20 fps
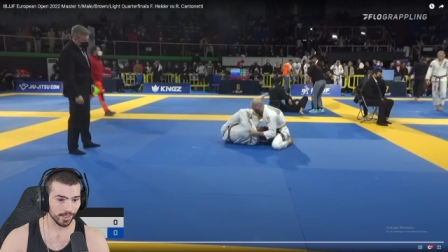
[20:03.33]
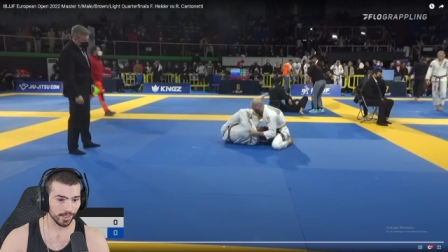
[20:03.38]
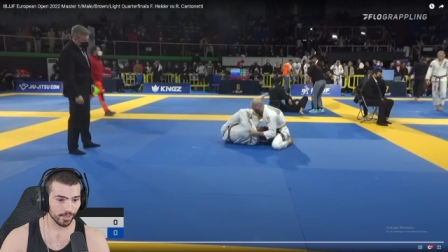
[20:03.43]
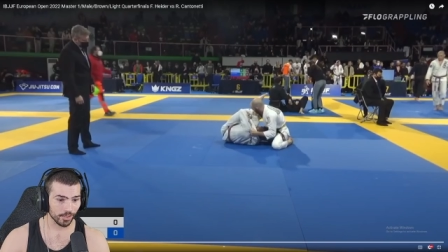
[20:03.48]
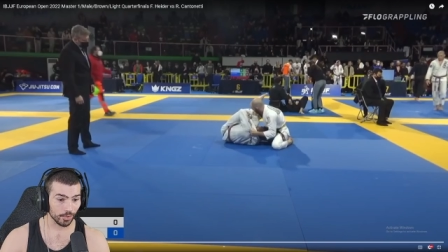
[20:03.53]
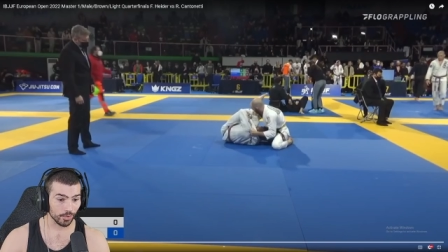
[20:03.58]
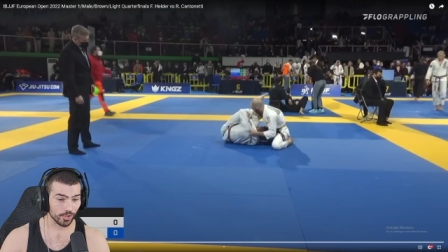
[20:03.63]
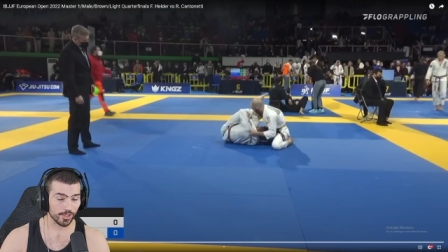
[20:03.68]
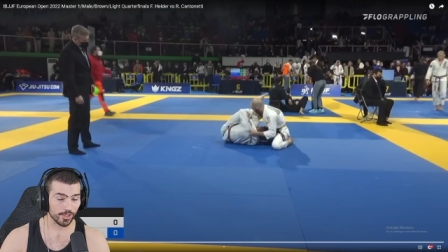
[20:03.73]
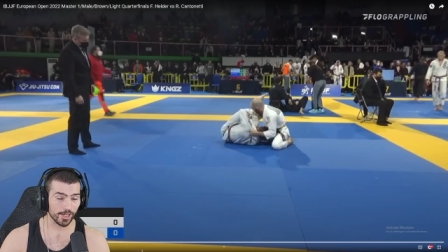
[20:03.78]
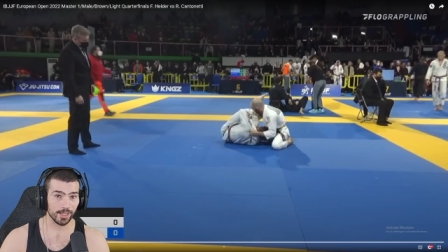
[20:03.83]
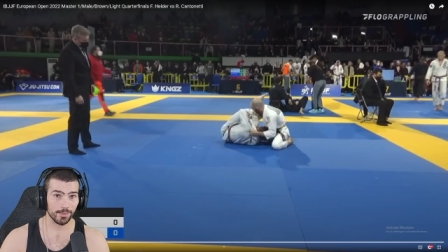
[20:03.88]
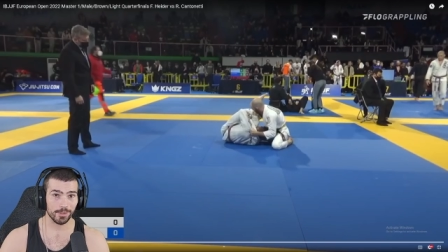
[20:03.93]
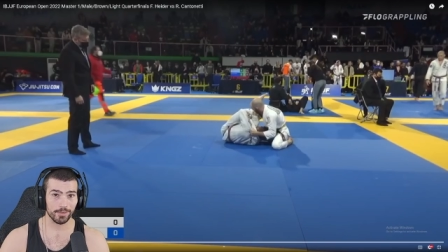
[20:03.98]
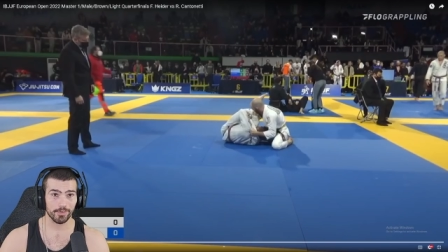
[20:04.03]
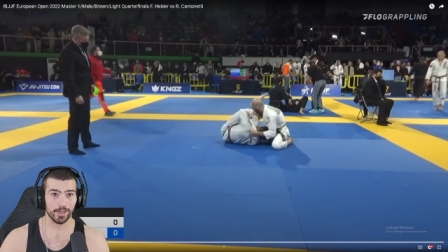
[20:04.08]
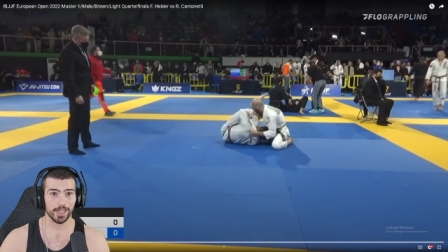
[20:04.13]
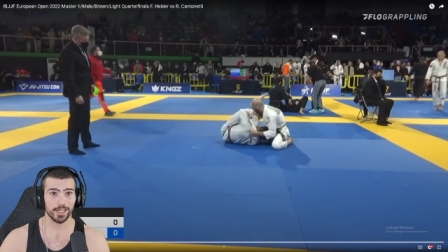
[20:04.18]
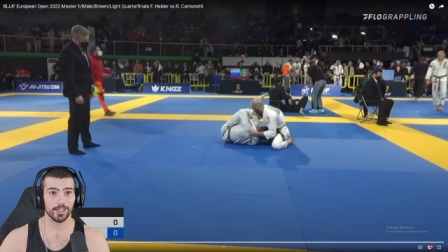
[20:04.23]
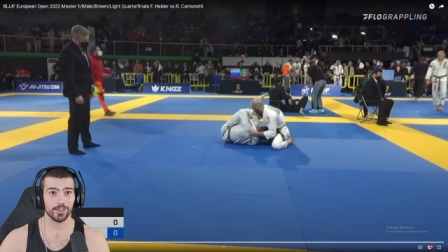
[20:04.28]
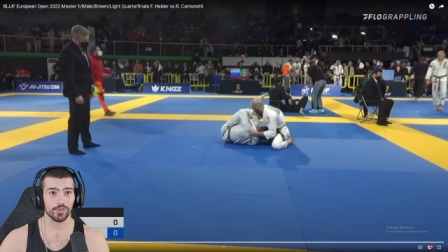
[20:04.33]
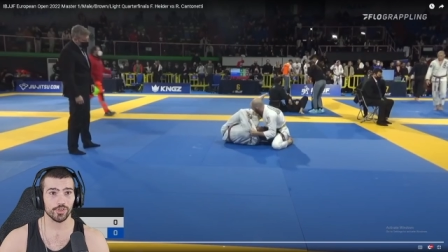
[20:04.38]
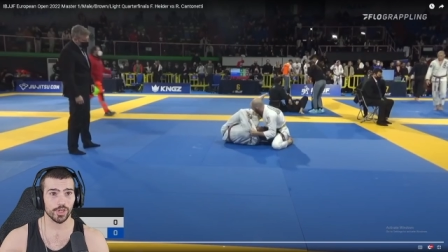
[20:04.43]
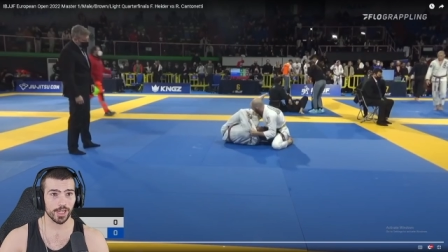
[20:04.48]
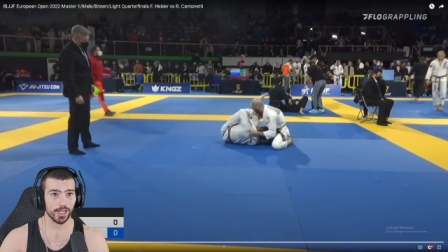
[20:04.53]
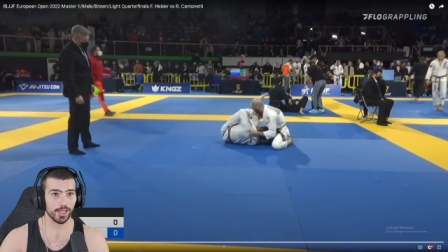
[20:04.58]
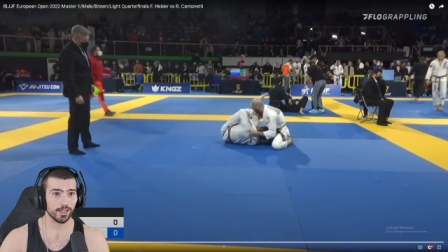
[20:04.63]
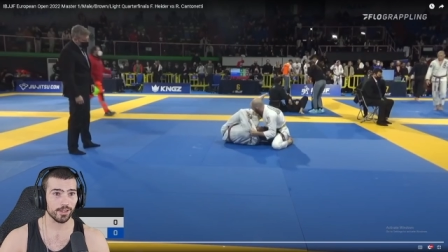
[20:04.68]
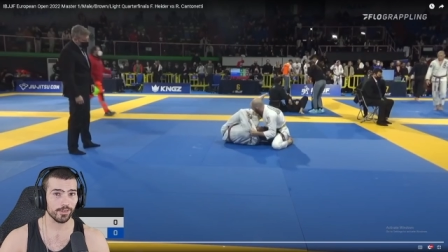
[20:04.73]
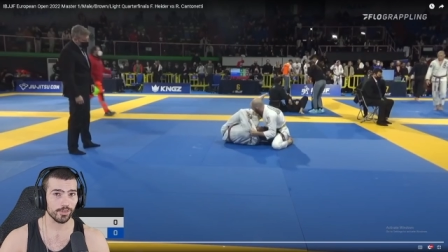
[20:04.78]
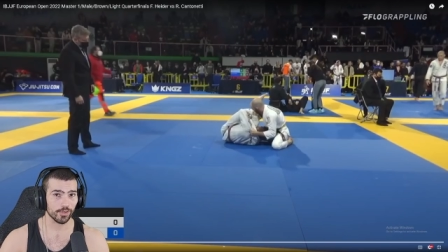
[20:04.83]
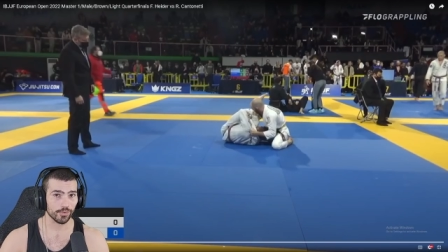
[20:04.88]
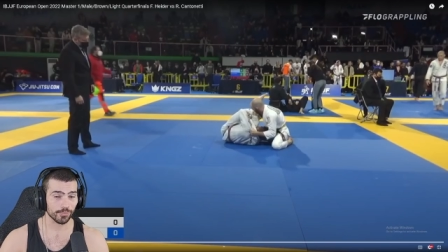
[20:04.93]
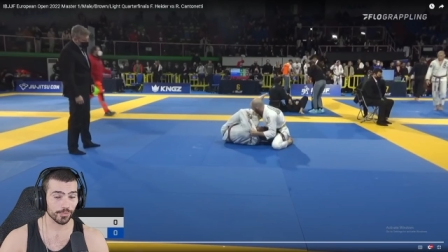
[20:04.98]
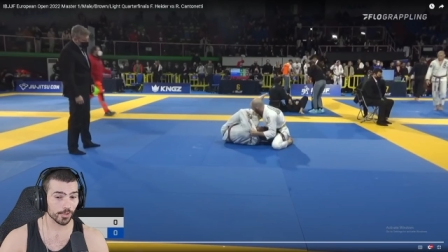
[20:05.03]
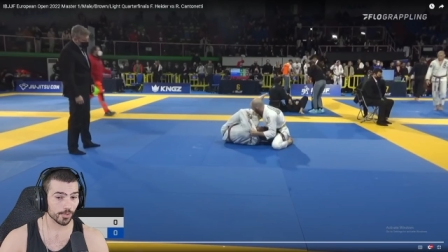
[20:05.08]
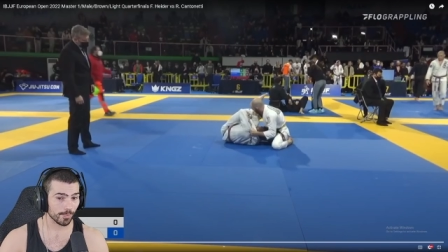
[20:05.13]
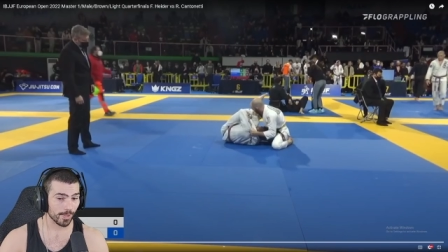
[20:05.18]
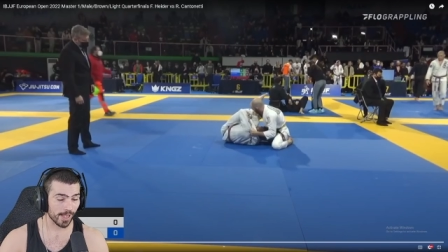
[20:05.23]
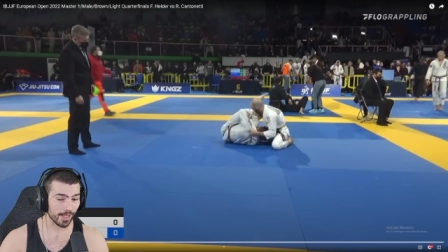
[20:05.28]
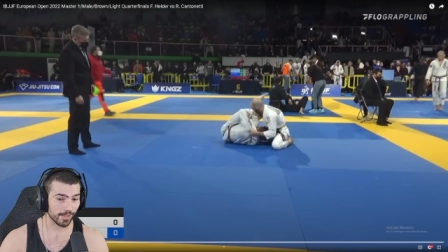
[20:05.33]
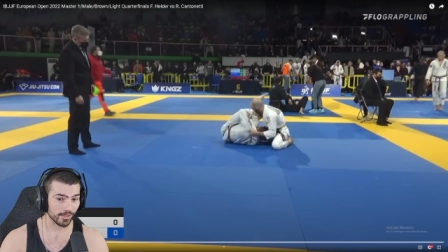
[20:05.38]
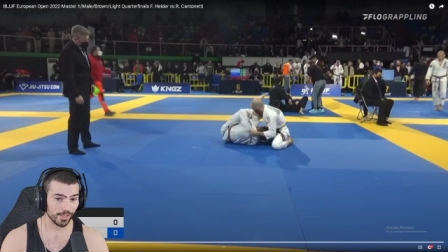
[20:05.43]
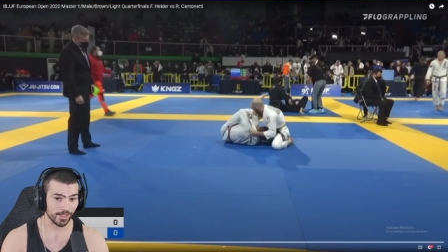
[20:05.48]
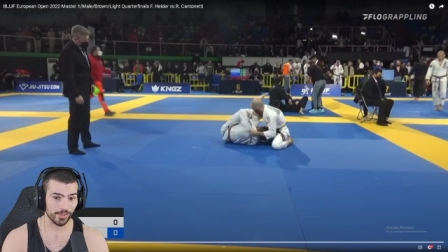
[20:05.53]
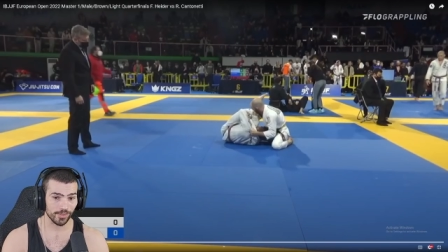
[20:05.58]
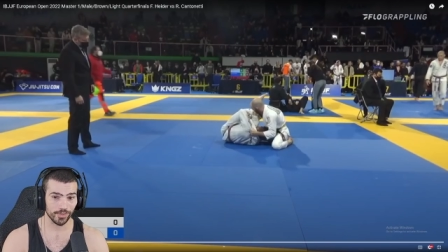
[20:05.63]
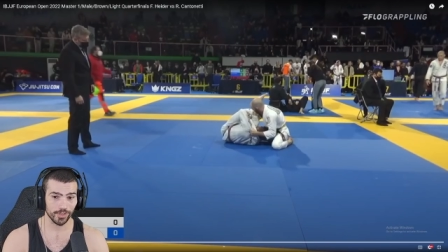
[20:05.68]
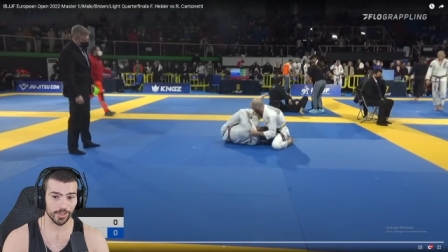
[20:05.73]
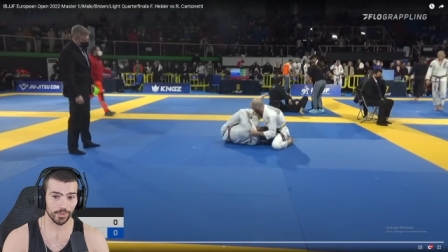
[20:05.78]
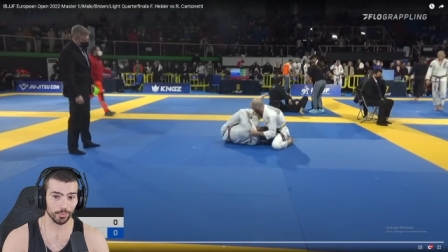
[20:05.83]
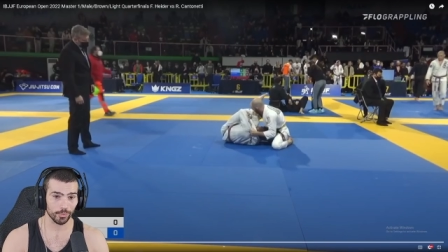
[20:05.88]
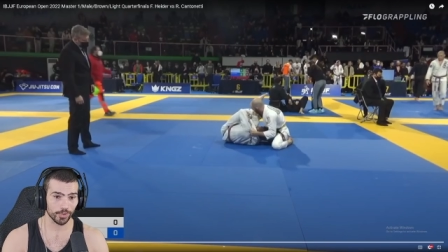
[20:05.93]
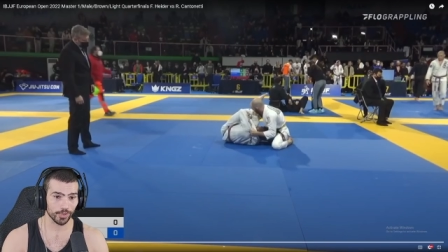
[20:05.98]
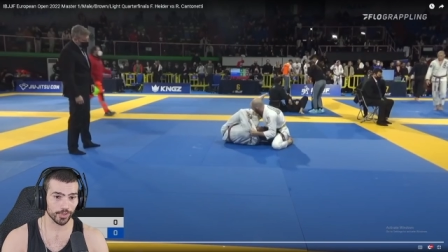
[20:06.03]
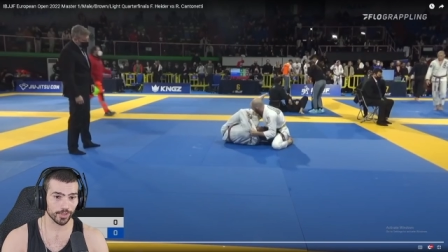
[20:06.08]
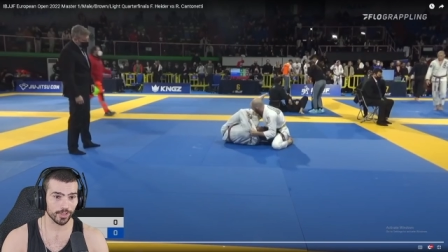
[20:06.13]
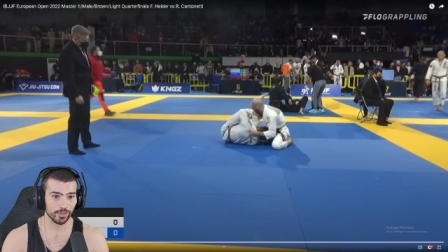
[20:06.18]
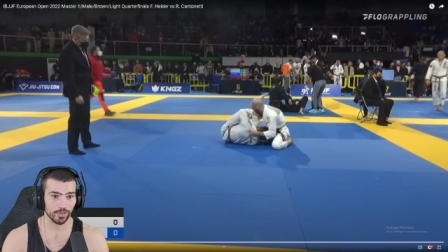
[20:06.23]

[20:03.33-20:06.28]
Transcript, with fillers: You just had to be ready to chain. Your first pass isn't going to work.